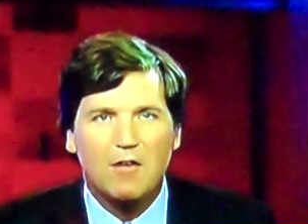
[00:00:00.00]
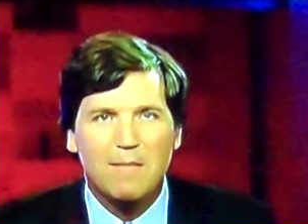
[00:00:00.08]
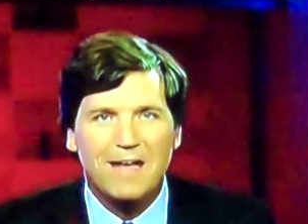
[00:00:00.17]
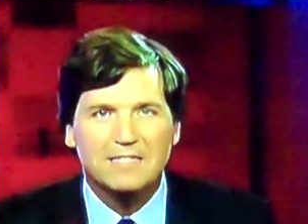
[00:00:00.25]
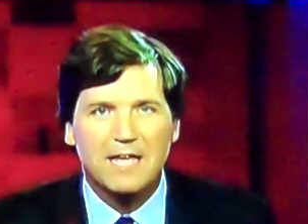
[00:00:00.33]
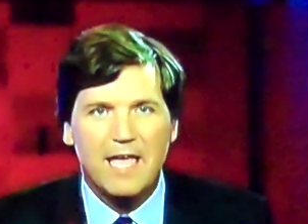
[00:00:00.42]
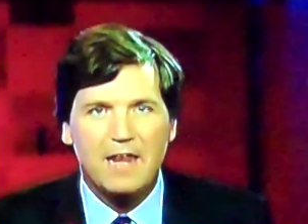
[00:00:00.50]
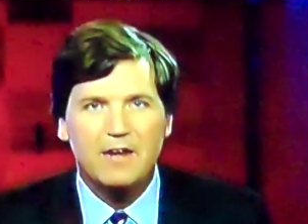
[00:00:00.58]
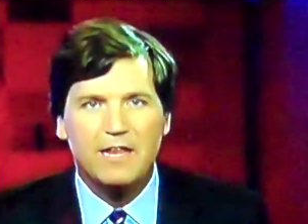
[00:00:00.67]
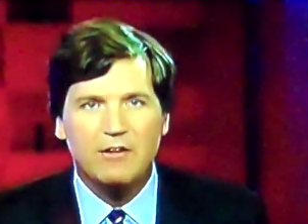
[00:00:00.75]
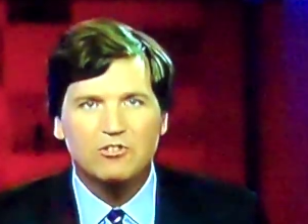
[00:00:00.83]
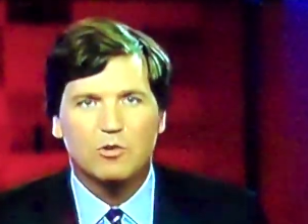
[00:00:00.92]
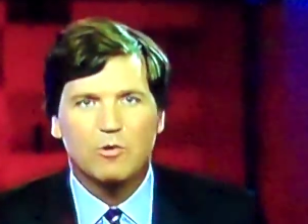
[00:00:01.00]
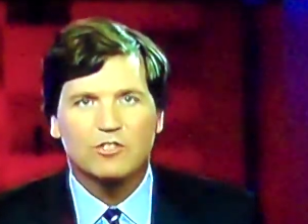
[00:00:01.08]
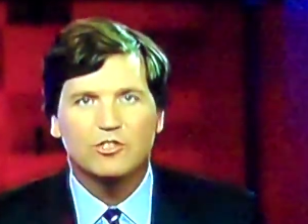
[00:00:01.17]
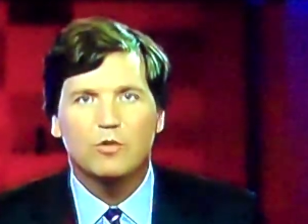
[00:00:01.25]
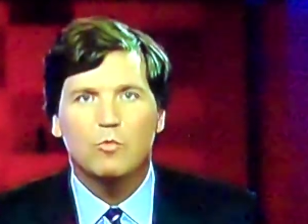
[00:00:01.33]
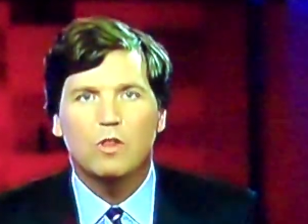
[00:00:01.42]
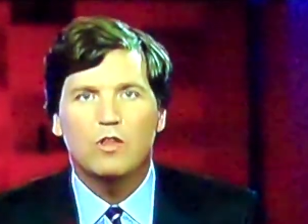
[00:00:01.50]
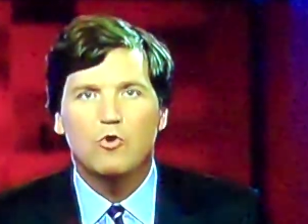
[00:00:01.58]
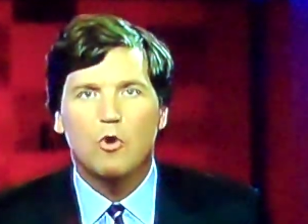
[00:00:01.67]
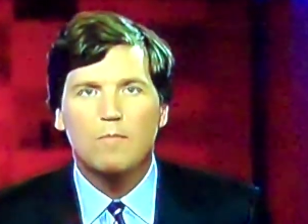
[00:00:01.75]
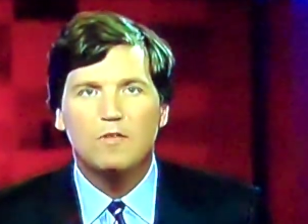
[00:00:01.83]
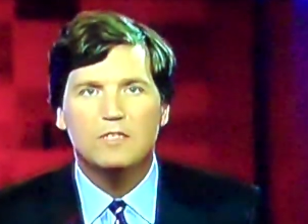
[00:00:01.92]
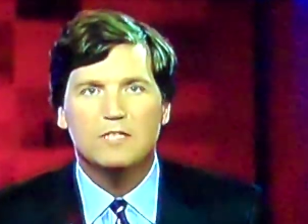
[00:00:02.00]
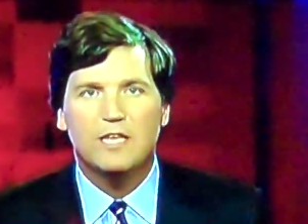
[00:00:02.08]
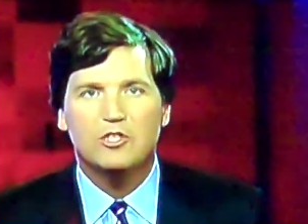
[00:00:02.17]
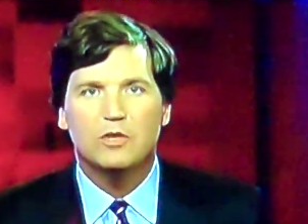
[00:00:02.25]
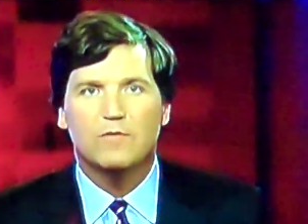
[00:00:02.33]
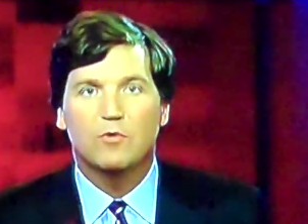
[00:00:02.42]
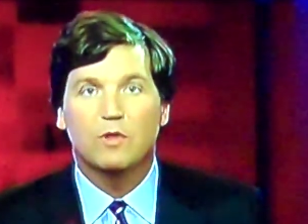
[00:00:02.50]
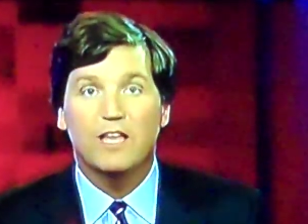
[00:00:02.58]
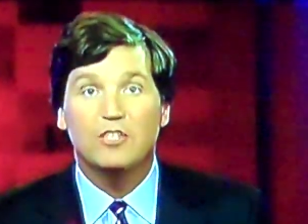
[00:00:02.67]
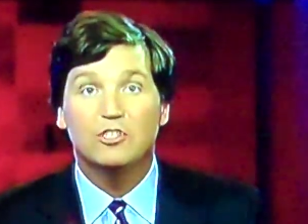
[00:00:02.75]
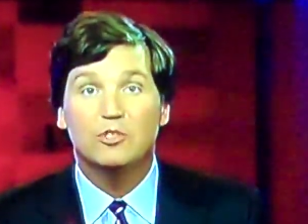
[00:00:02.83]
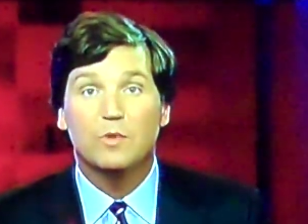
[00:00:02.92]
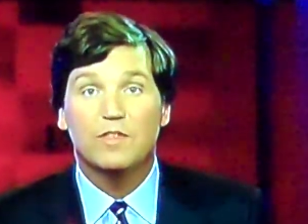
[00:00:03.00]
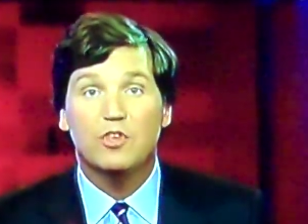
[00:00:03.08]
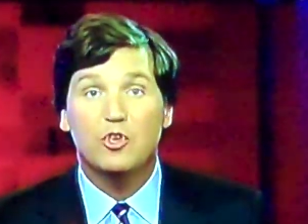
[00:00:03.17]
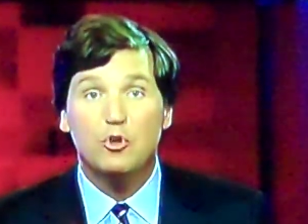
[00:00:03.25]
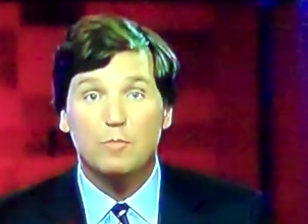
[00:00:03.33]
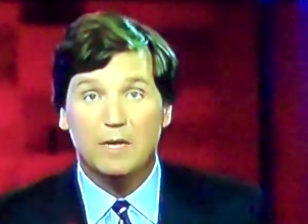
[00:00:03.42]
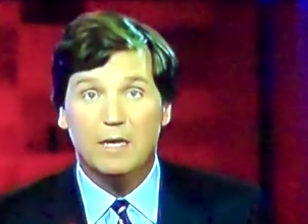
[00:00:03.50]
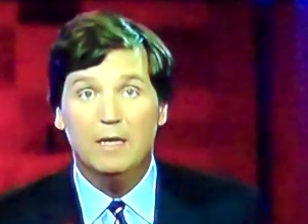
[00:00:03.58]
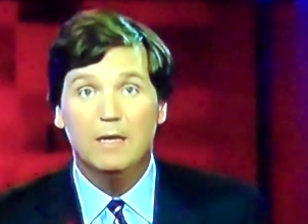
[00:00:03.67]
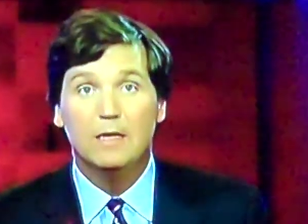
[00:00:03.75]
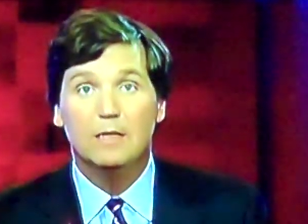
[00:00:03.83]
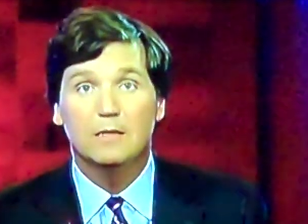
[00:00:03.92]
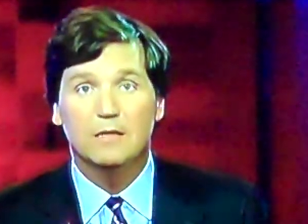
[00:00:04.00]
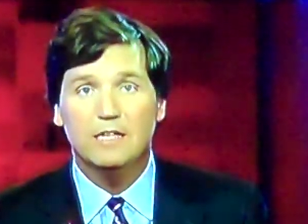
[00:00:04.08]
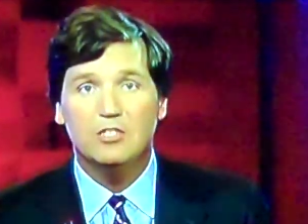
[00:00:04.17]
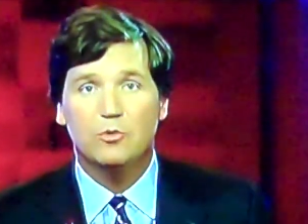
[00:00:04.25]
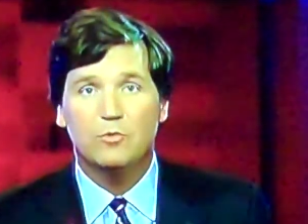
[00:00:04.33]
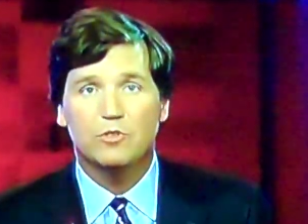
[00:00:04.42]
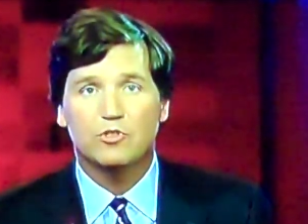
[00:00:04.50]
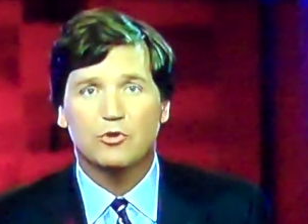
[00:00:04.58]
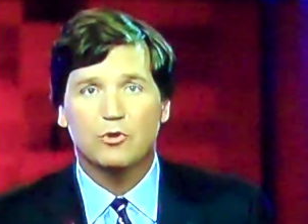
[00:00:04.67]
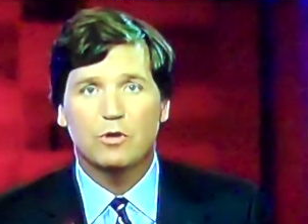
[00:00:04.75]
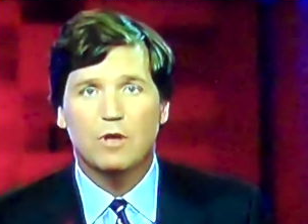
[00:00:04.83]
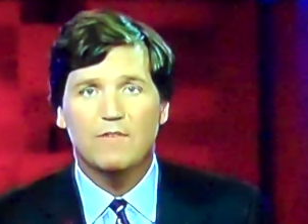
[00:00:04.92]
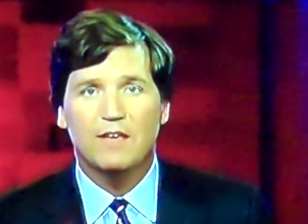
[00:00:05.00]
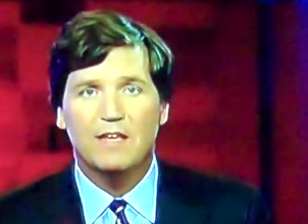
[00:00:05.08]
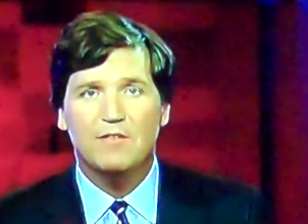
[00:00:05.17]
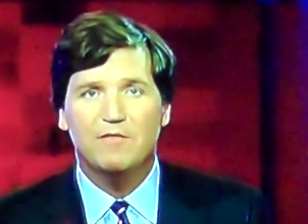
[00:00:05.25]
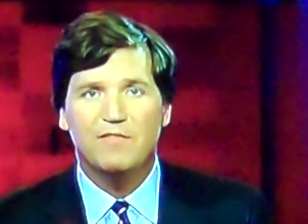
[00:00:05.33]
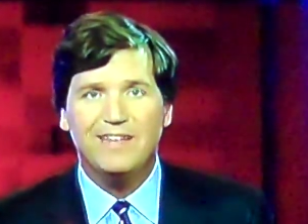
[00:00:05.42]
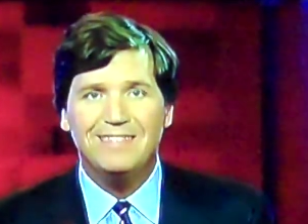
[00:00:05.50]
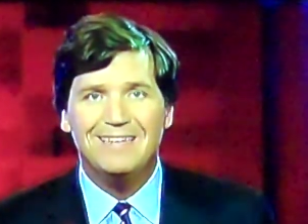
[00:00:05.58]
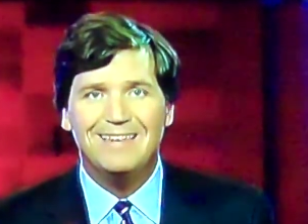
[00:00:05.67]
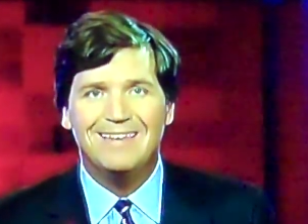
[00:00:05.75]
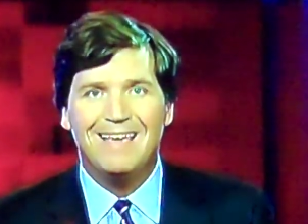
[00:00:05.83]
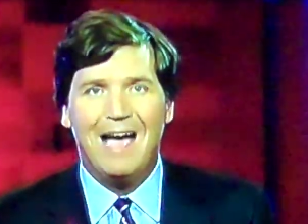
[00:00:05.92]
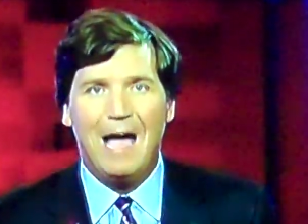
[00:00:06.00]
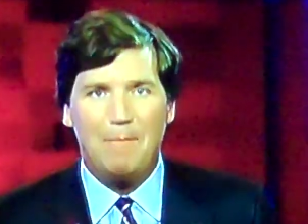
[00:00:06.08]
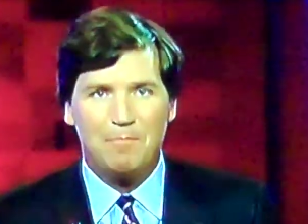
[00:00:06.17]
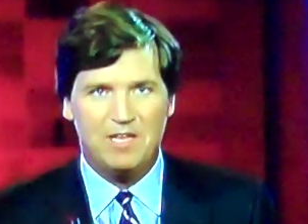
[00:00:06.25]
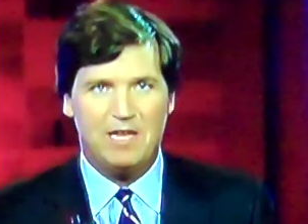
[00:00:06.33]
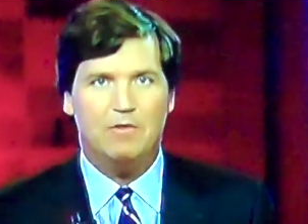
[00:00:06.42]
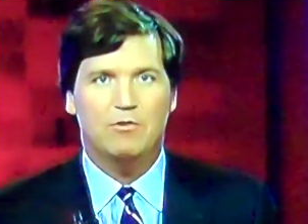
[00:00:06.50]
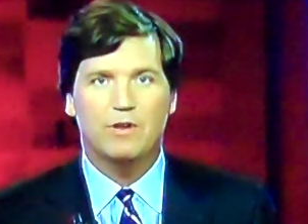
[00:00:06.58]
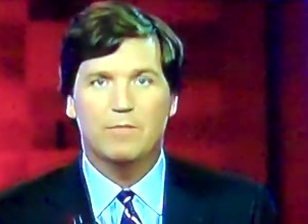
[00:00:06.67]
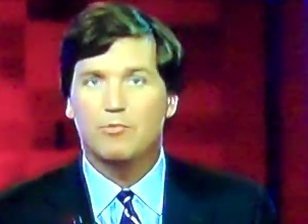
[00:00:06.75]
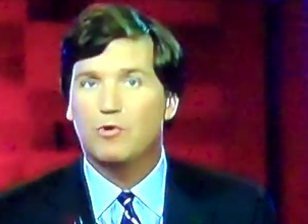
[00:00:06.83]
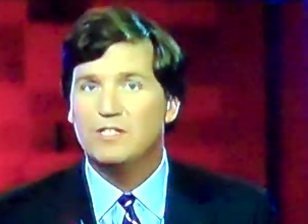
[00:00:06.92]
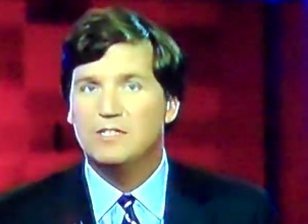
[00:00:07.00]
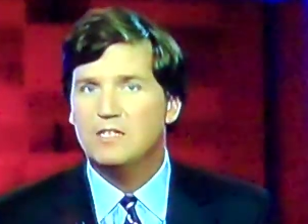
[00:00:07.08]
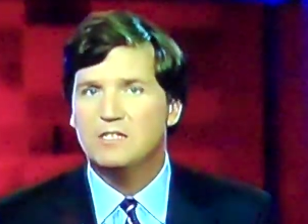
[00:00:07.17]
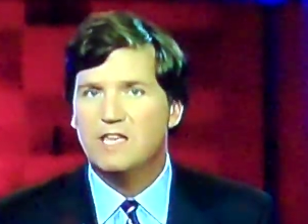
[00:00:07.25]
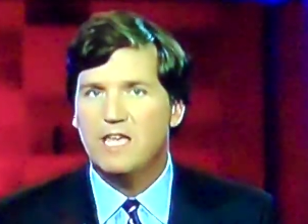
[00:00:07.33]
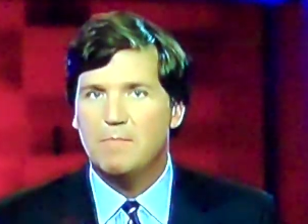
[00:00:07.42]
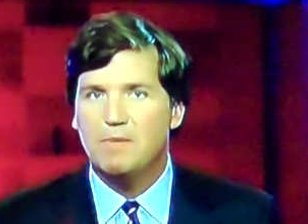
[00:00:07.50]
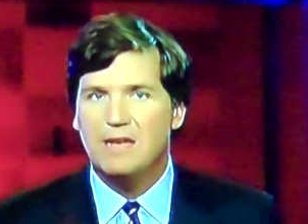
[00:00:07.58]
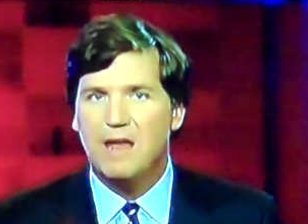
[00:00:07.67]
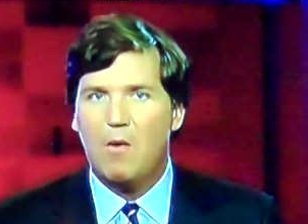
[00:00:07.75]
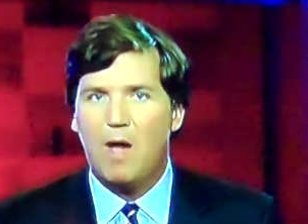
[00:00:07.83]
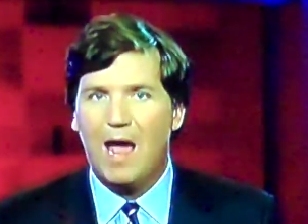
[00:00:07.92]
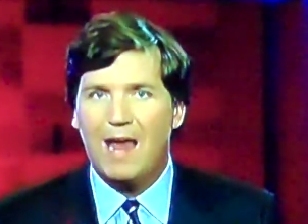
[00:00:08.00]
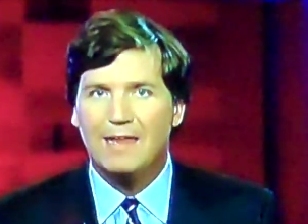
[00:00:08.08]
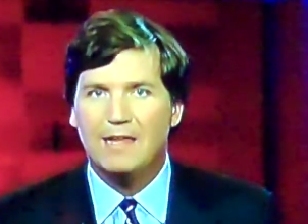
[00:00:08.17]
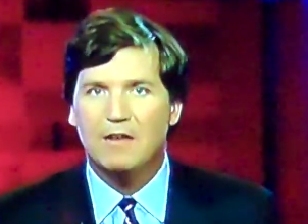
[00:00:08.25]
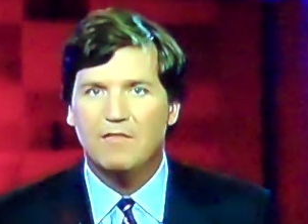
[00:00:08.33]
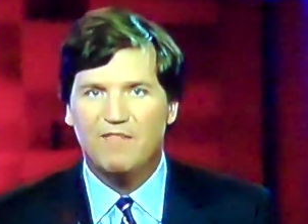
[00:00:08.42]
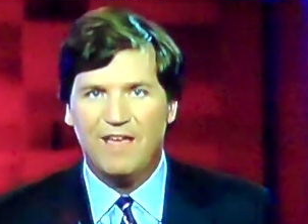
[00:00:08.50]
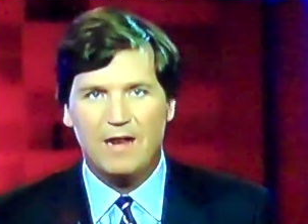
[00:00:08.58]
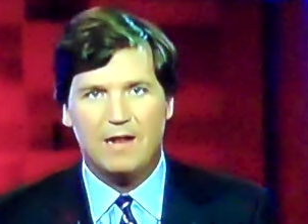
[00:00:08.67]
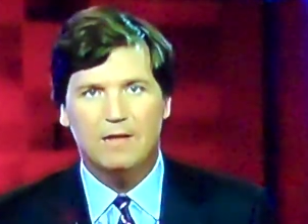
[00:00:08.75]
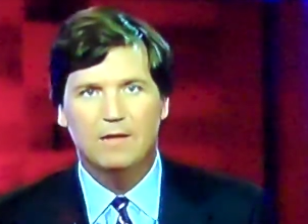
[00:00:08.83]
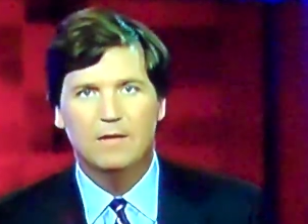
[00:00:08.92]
Welcome back to Hannity. Here's a question. Will a normalization of relations with Cuba lead to the return of a convicted cop killer and prison escapee now hiding in Havana?